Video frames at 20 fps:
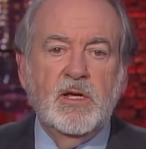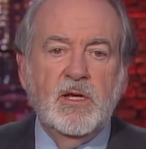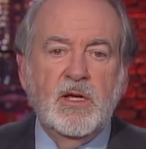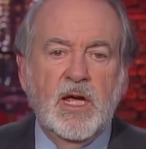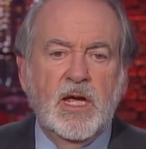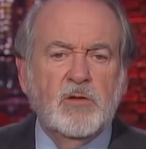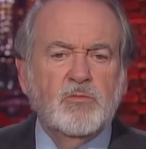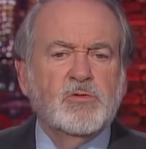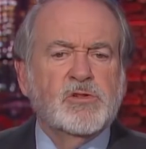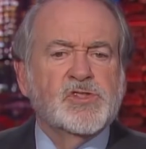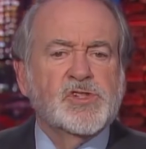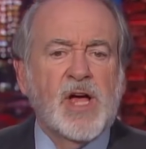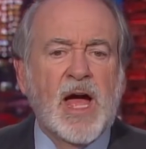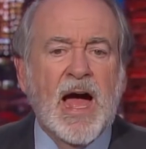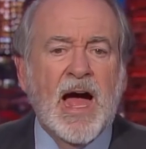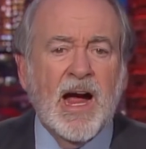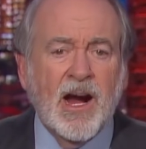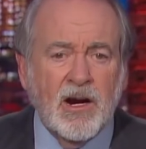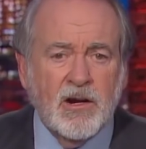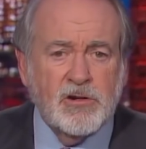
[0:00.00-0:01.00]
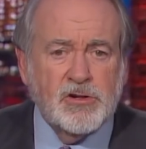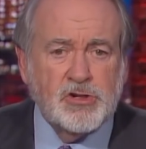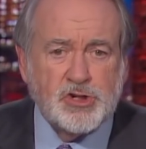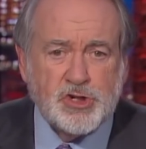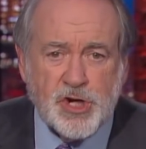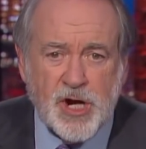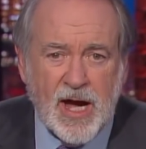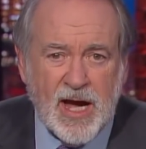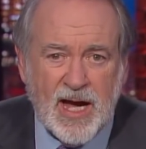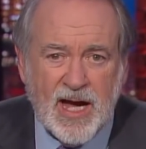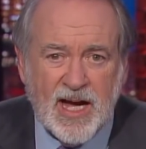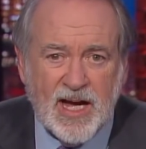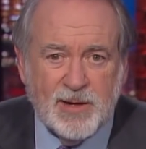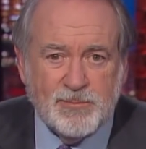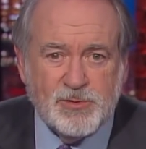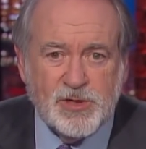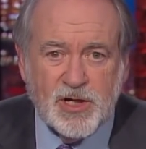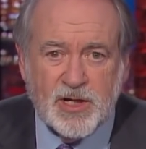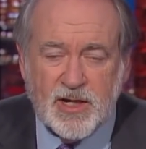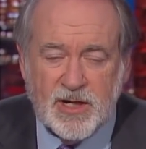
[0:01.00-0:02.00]
it was our
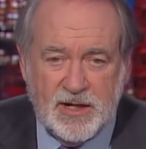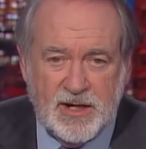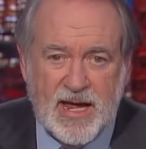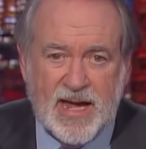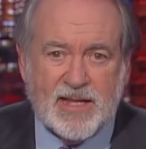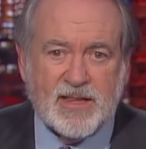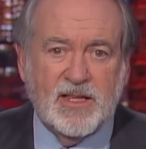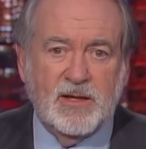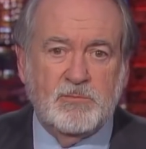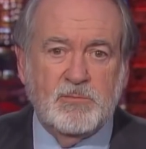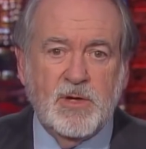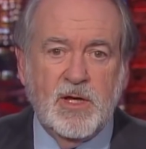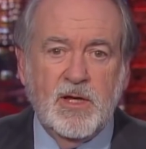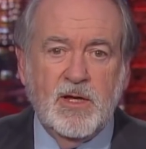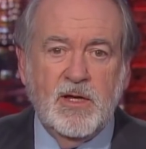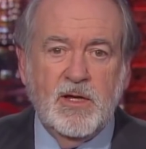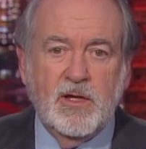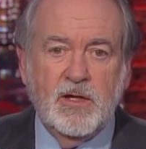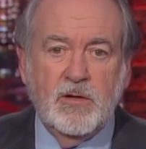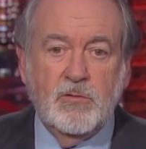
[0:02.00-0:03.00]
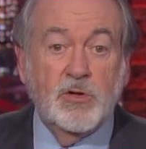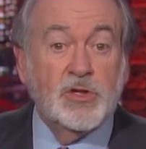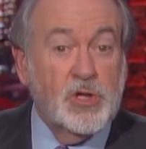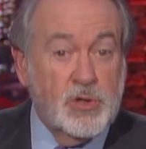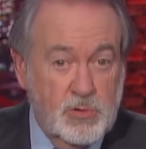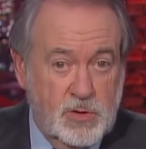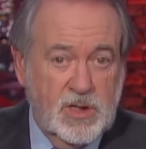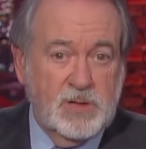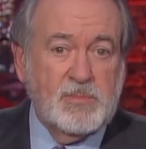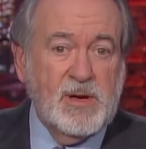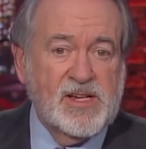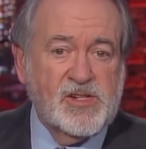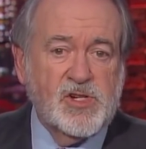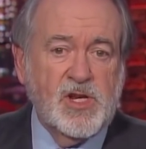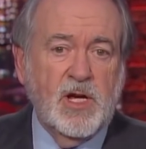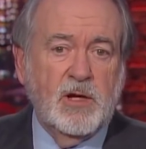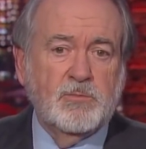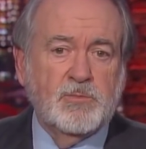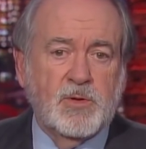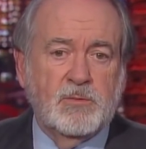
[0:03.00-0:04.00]
job to connect them with who could best
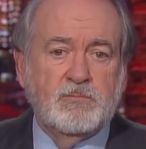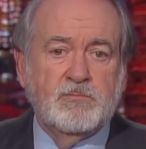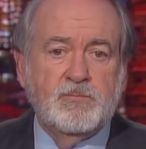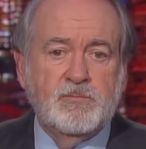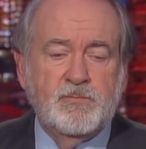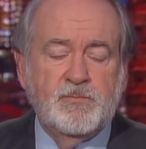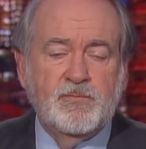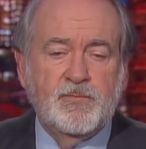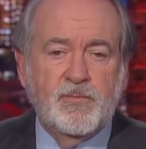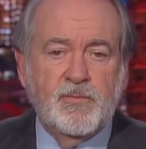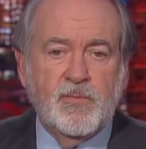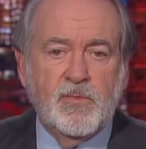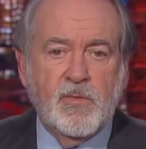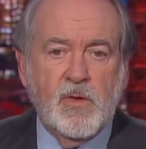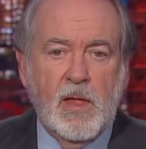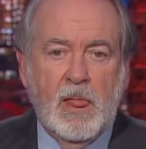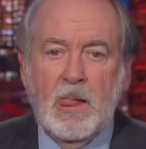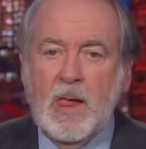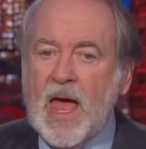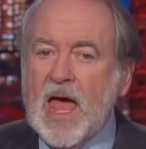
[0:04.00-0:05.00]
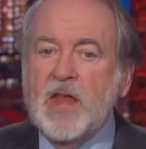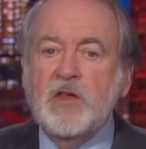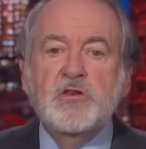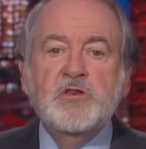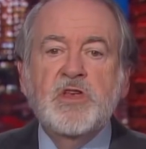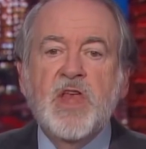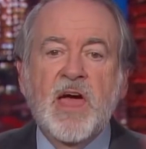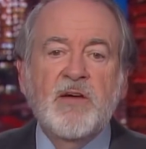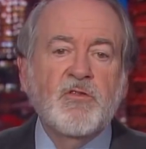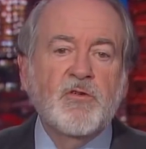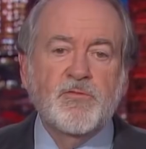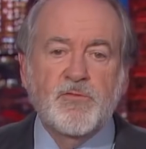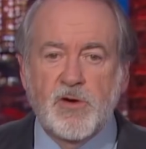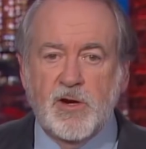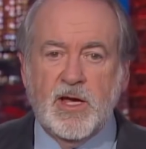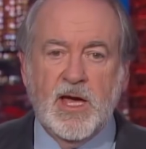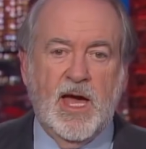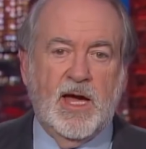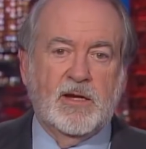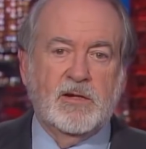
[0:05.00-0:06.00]
help them. And never
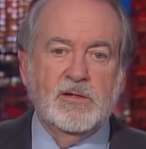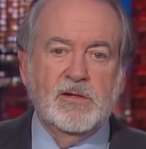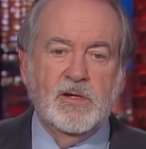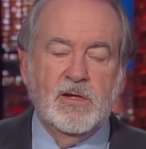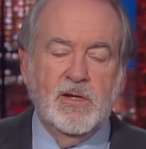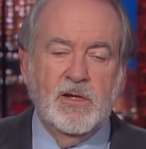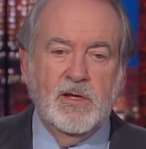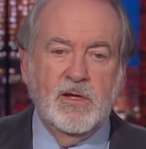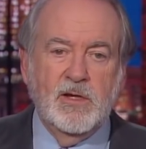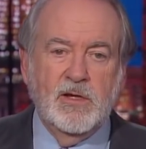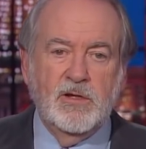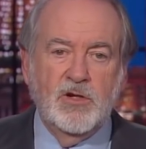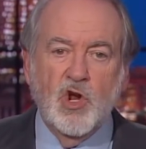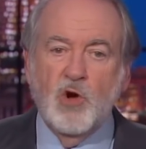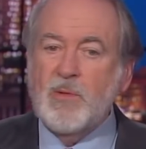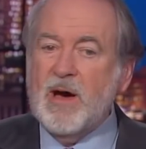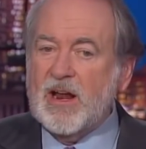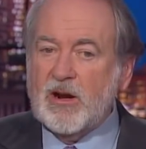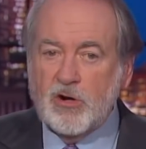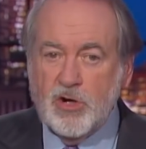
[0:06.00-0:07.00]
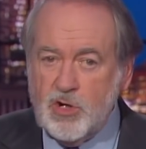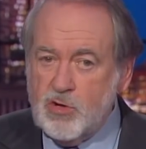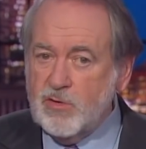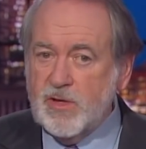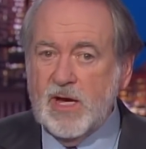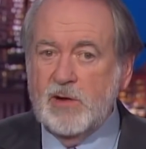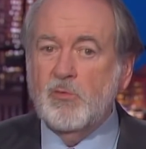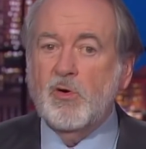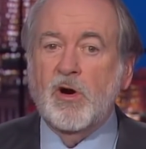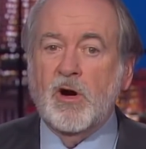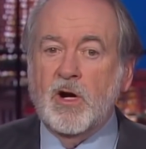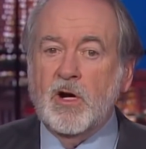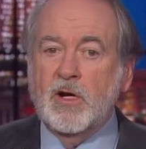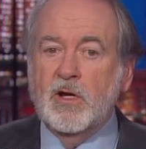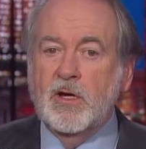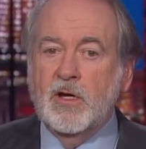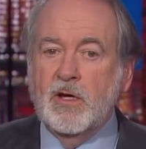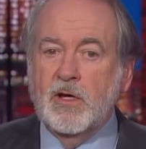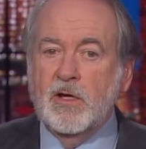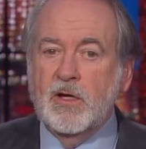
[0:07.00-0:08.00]
forget, no matter who they were,
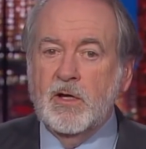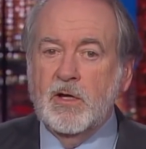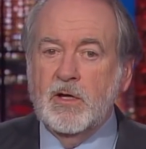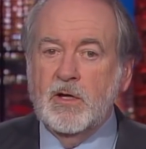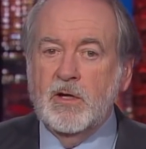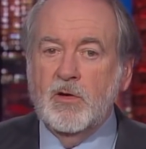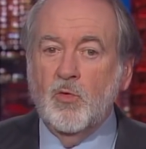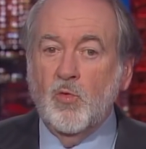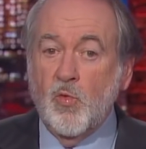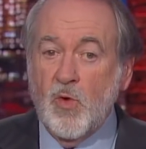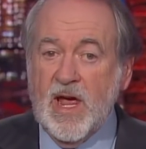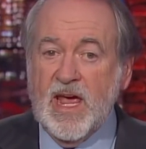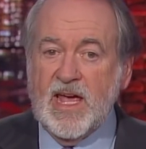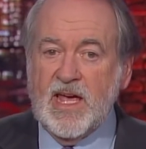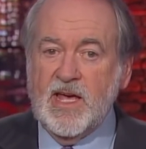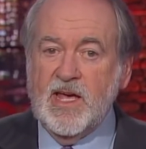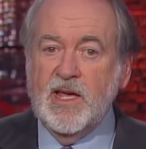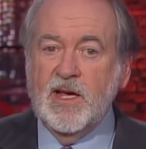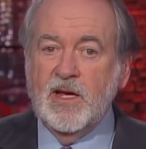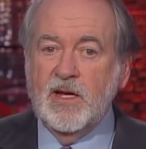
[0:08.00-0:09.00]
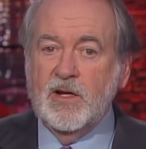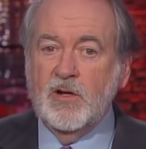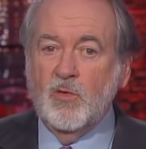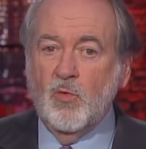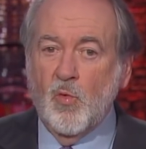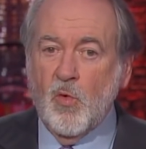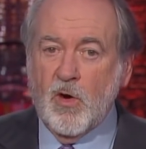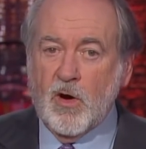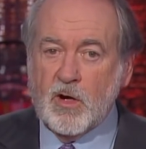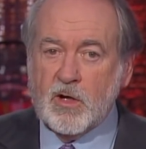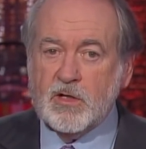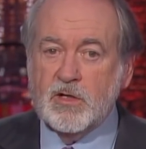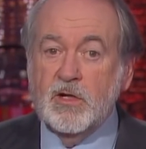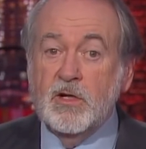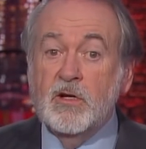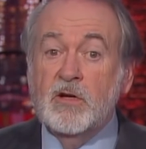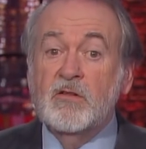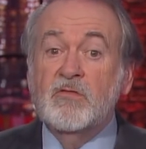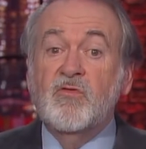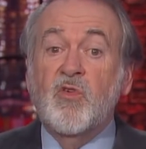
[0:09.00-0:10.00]
we worked
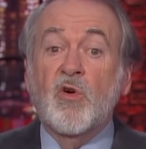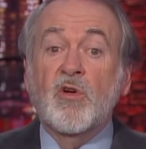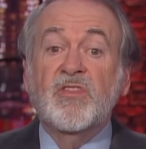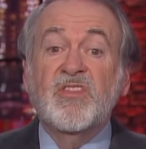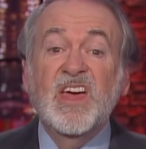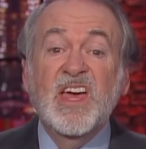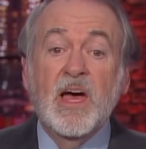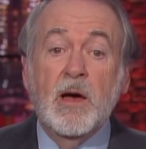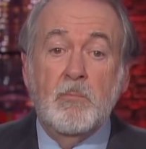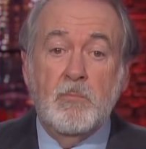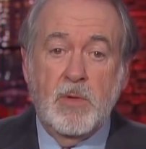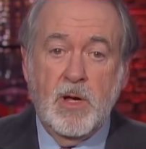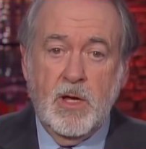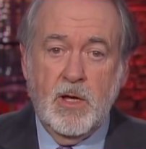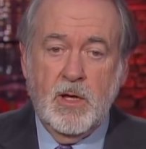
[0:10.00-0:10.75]
for them.